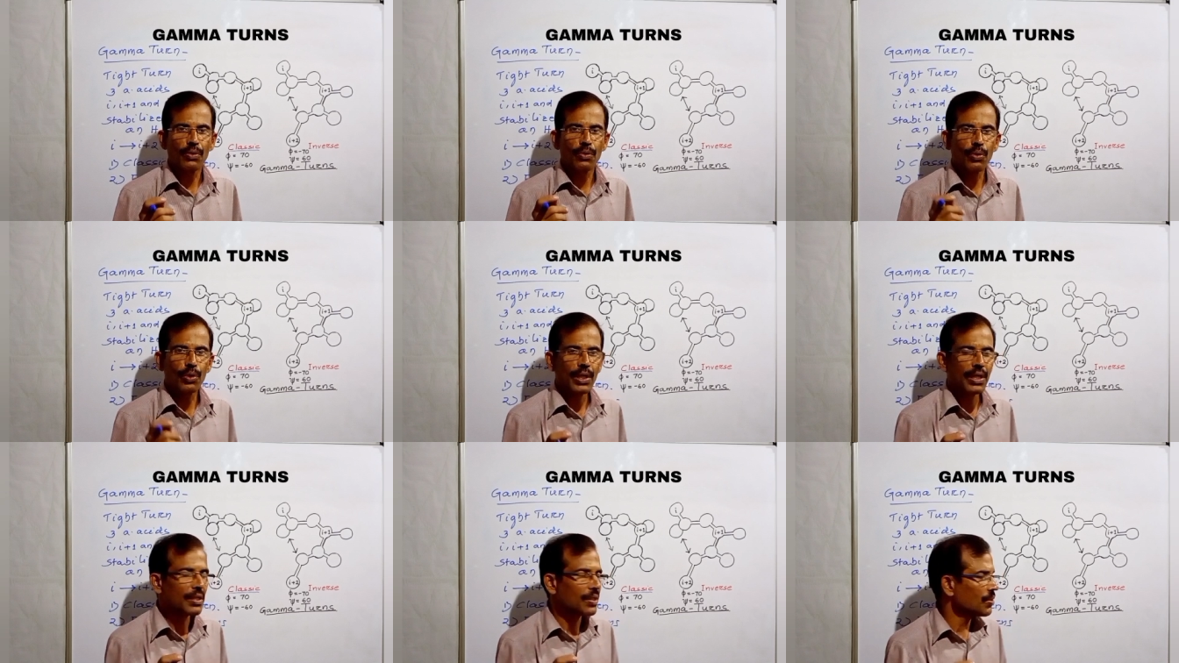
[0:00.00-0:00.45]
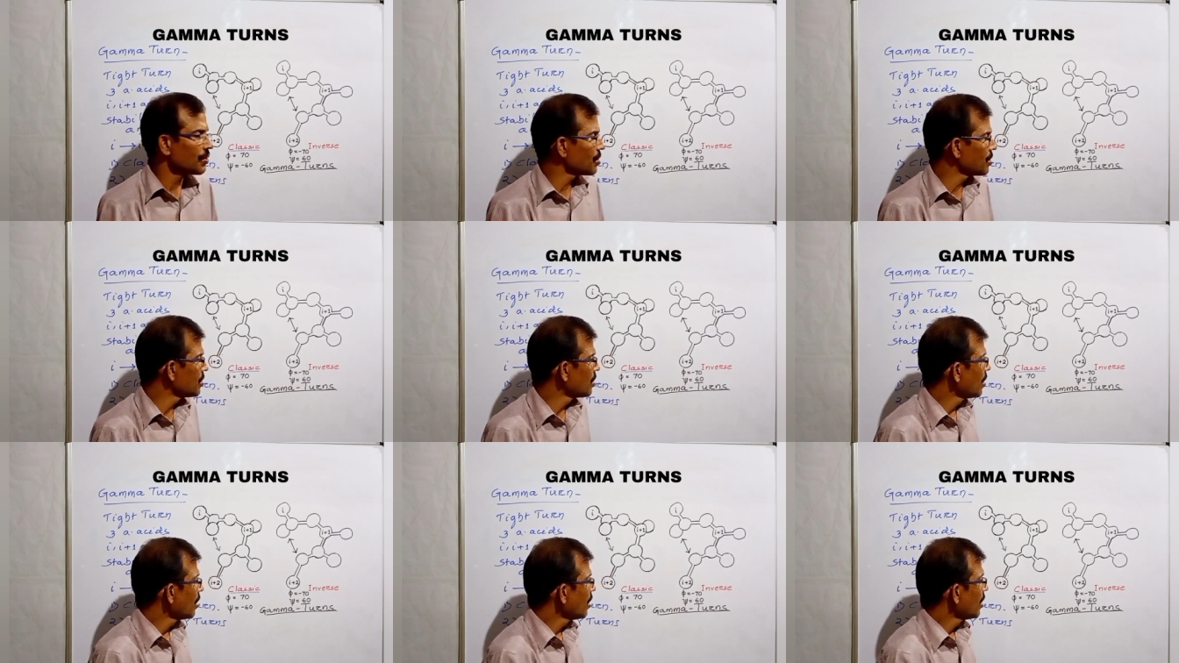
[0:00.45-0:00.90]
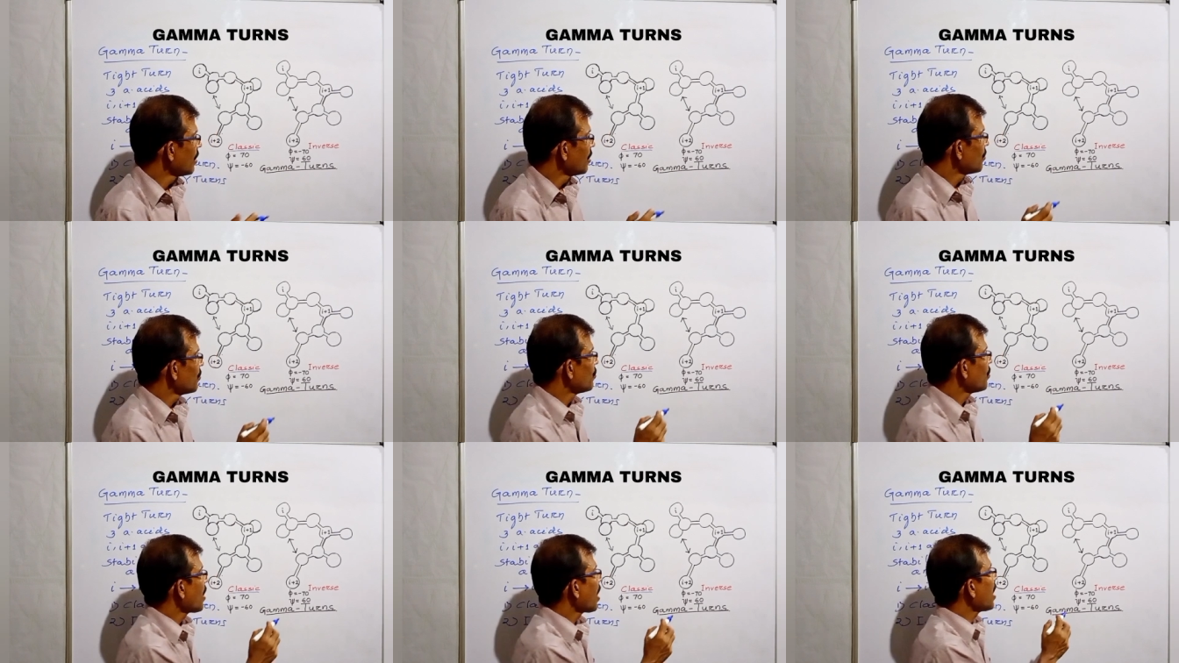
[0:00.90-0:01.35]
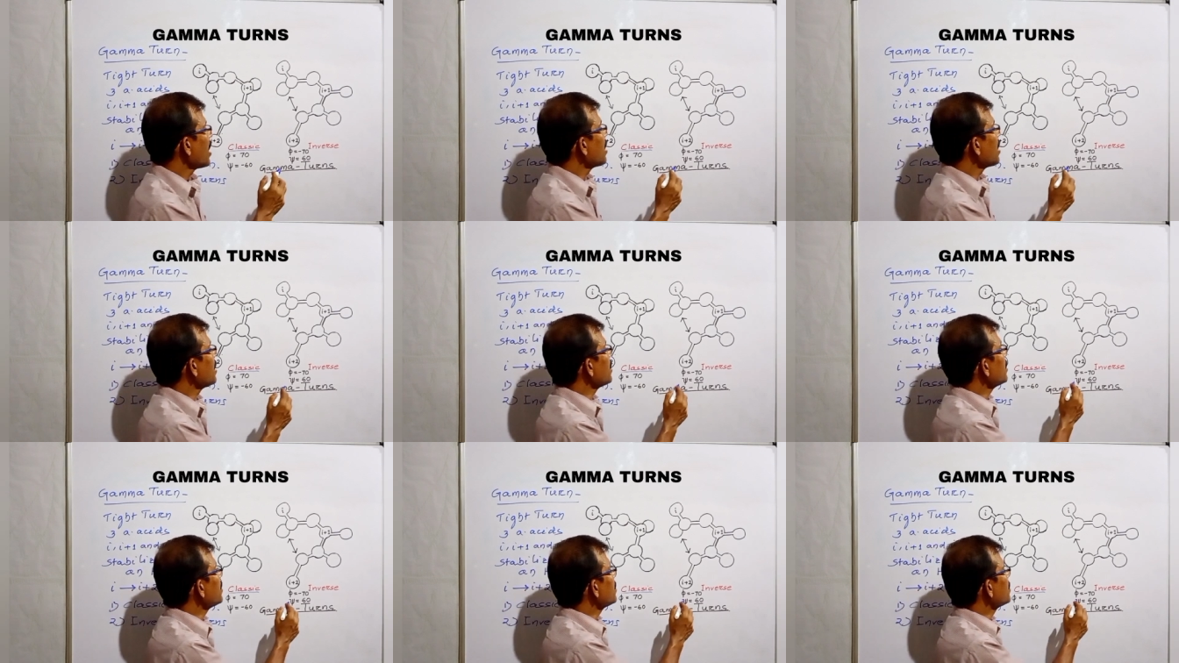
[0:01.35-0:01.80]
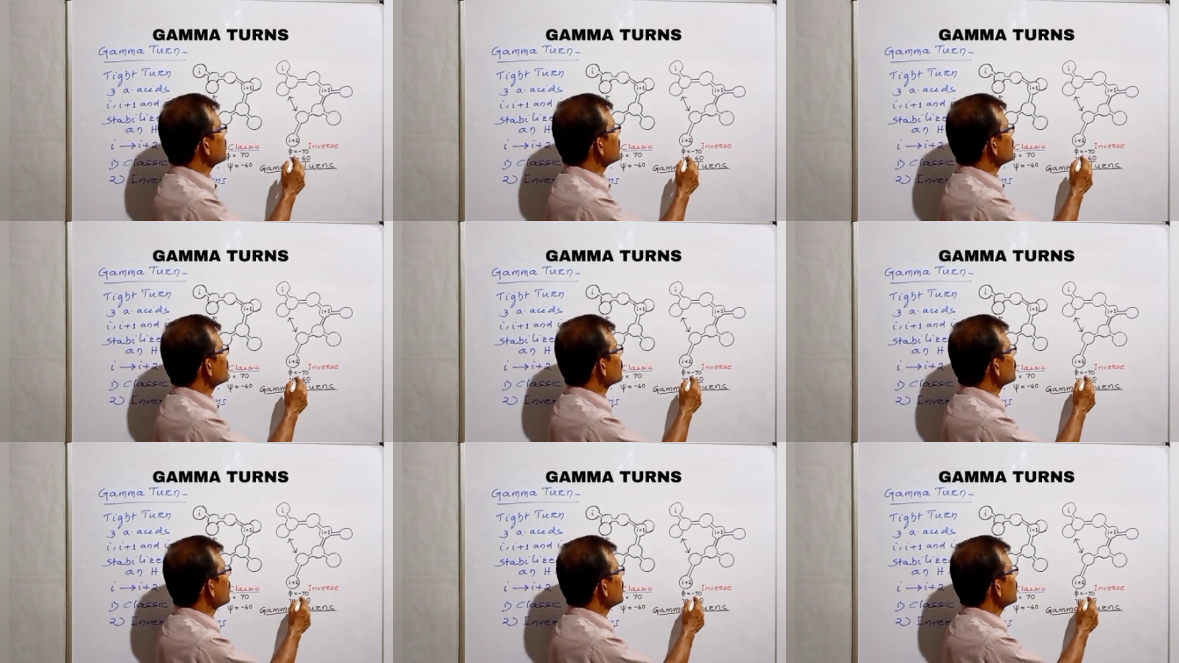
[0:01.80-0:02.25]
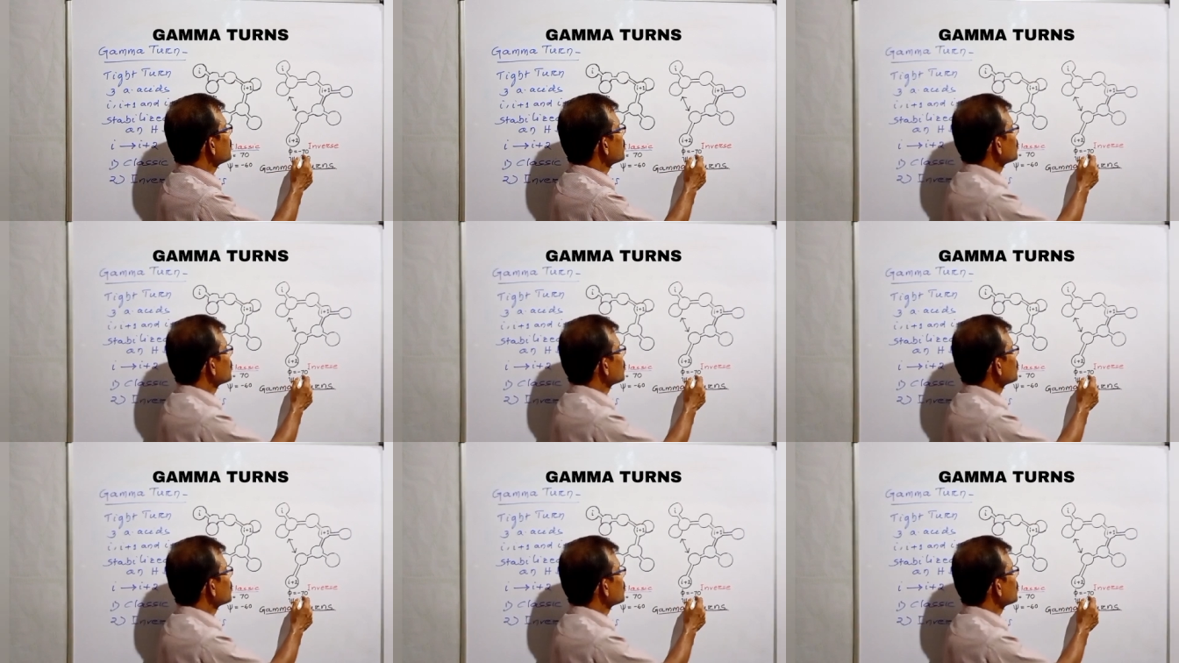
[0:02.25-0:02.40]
which phi is equal